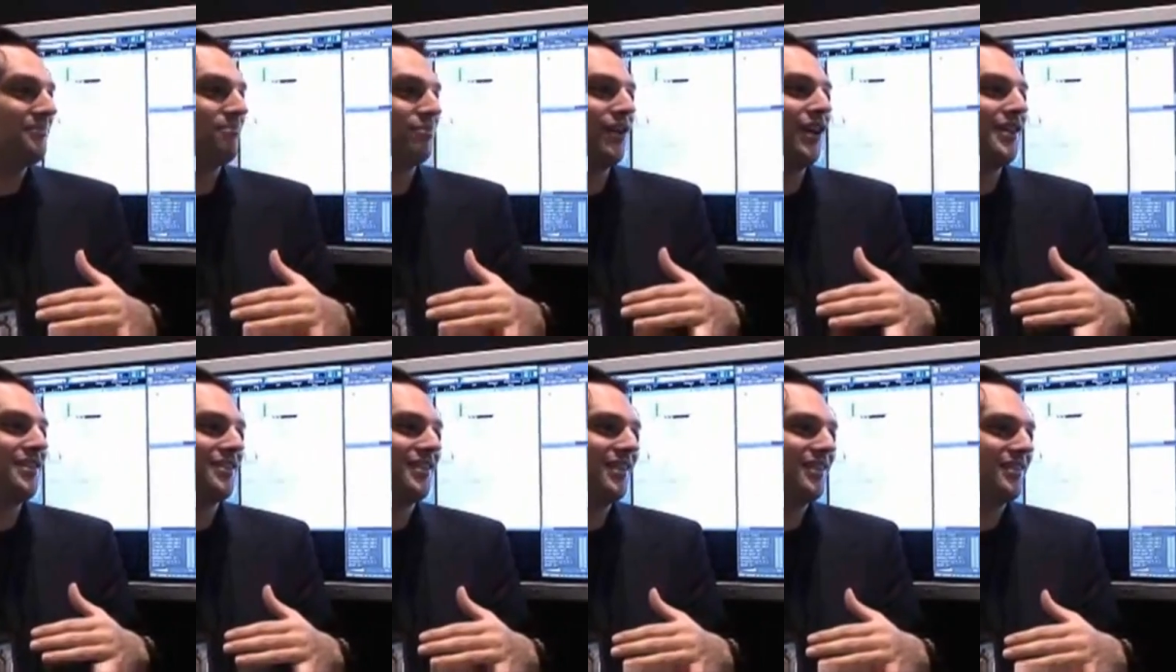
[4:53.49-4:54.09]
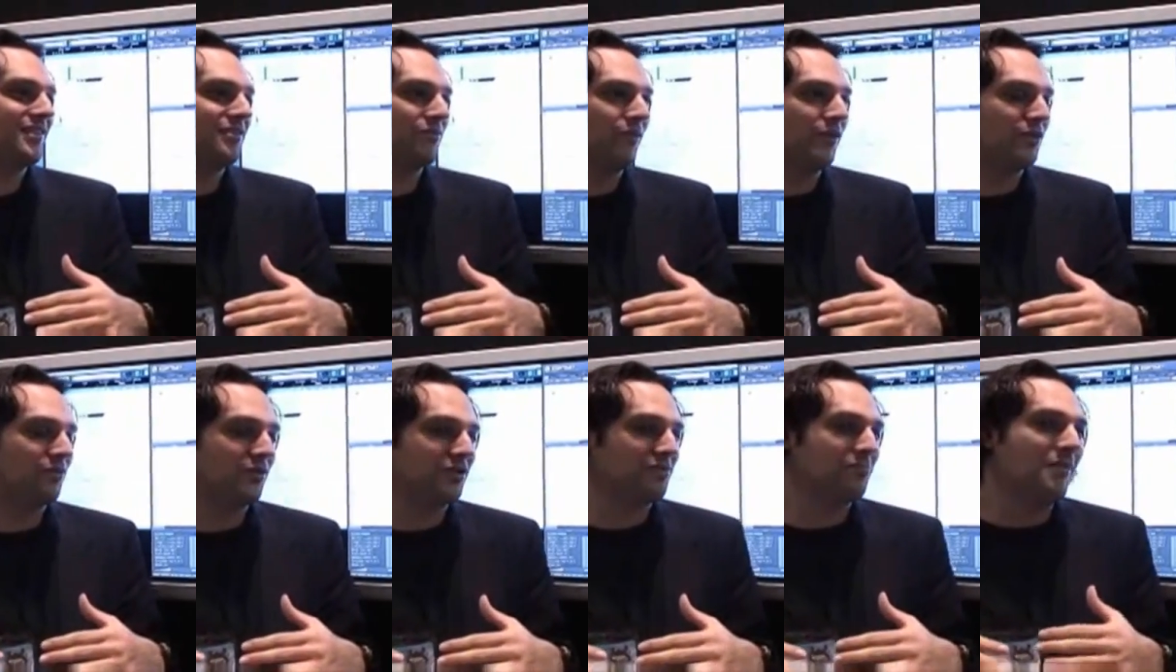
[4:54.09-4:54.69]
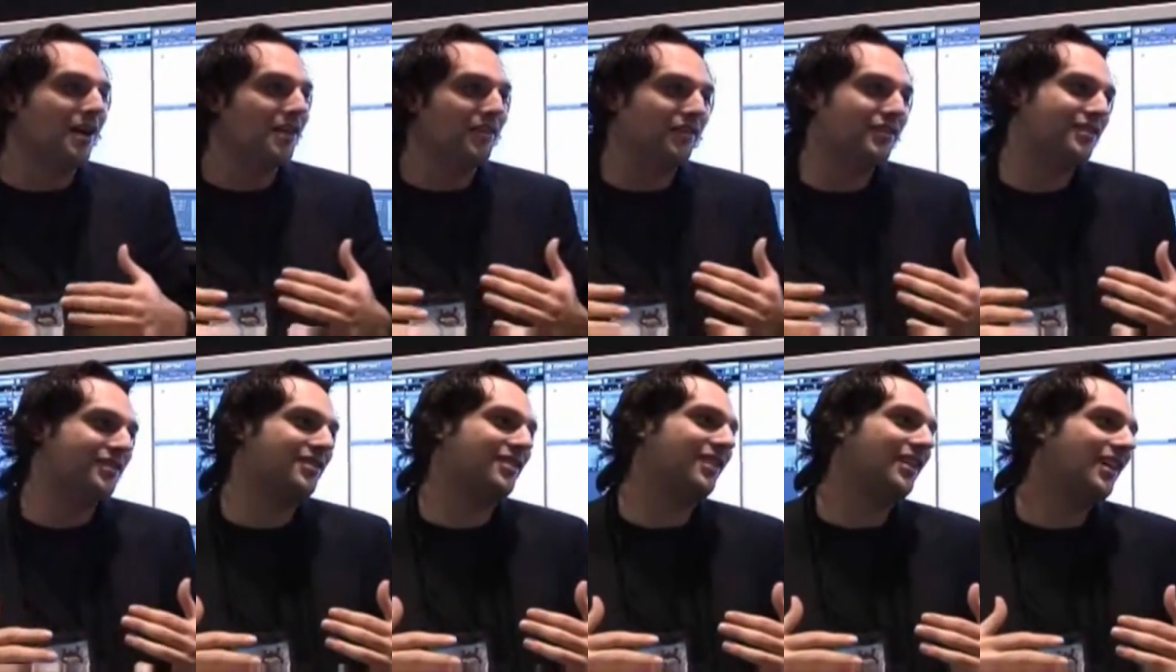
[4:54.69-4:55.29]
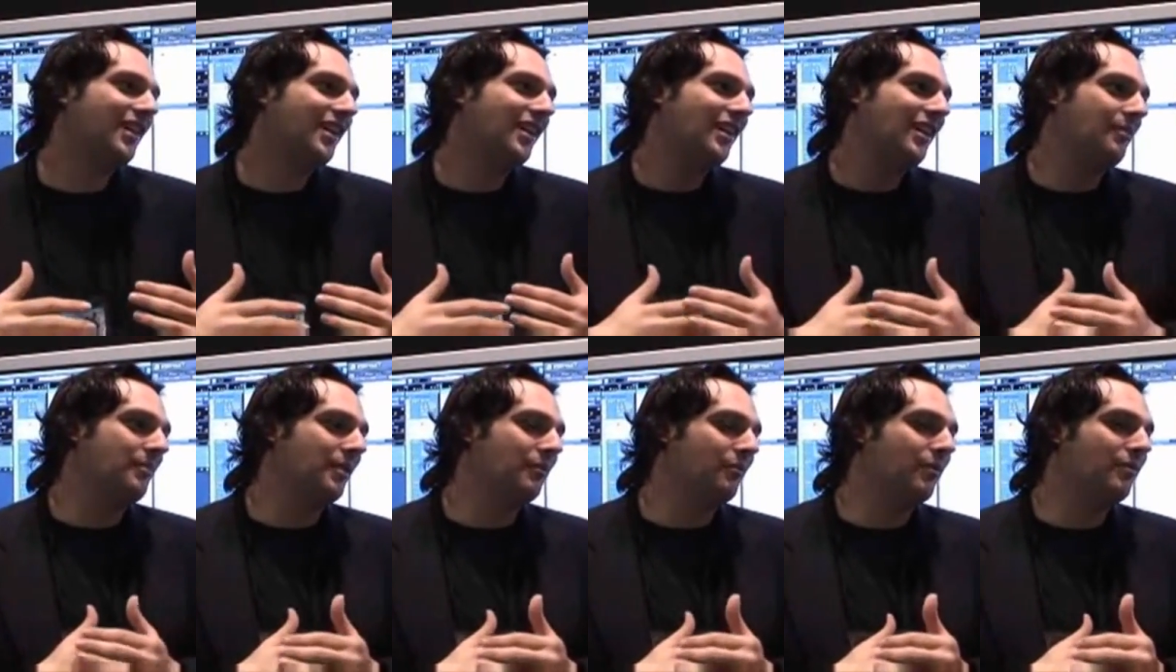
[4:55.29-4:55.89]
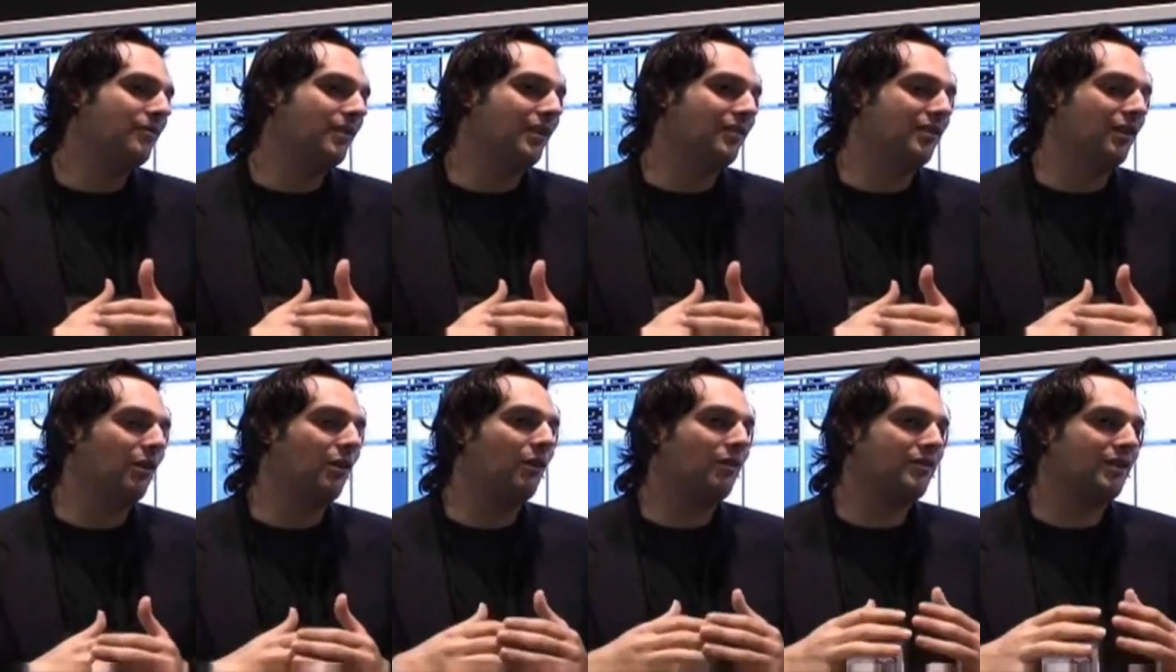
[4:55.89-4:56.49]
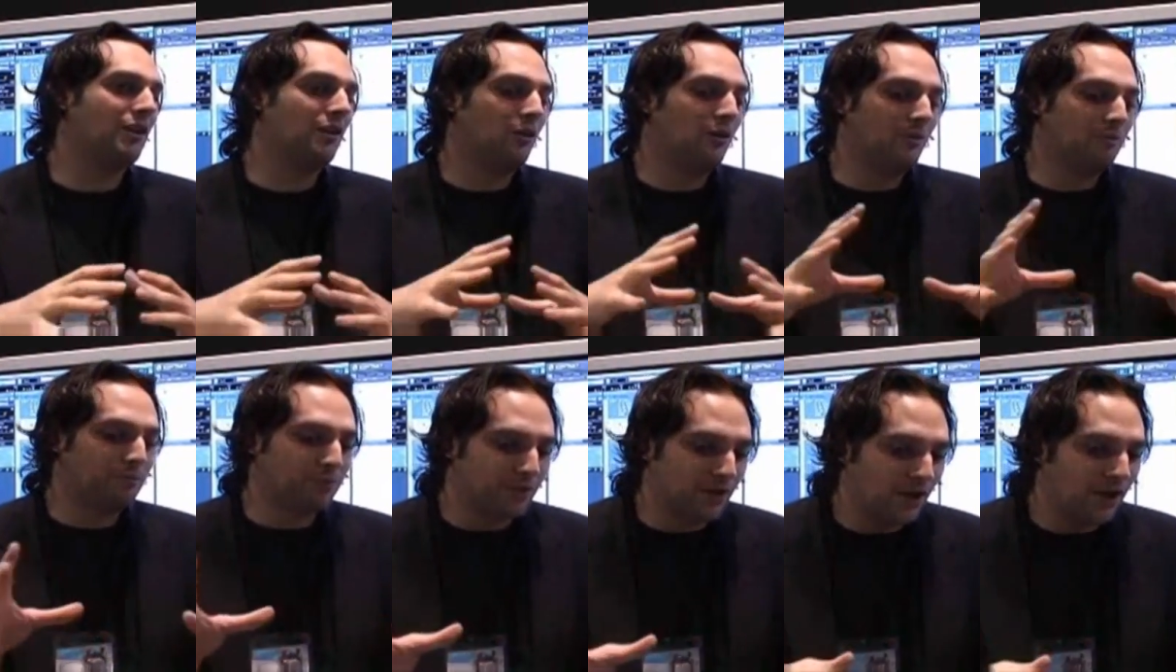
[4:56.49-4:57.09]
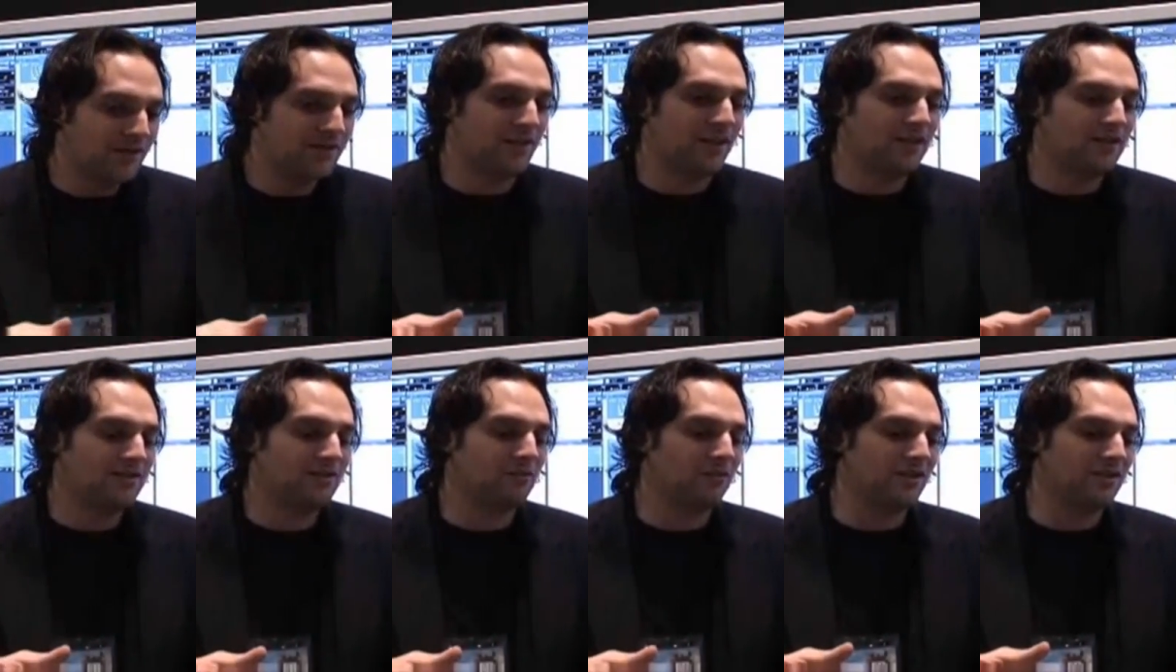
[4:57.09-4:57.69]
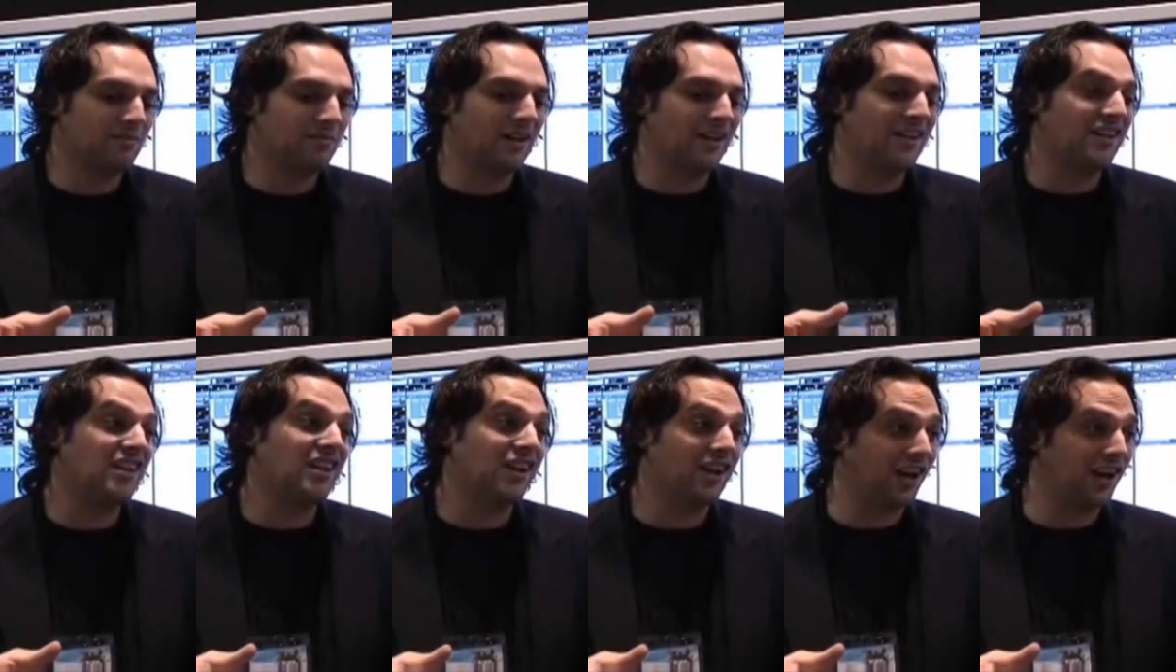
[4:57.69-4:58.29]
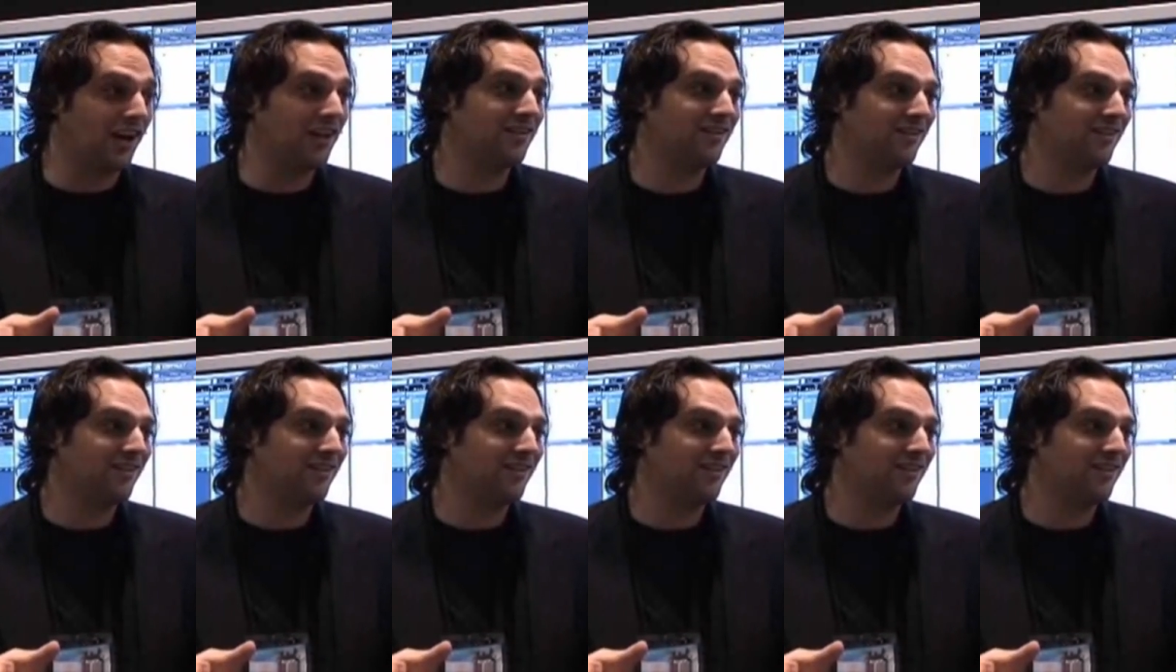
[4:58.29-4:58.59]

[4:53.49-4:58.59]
process, which was months. I mean, the whole process was about a year.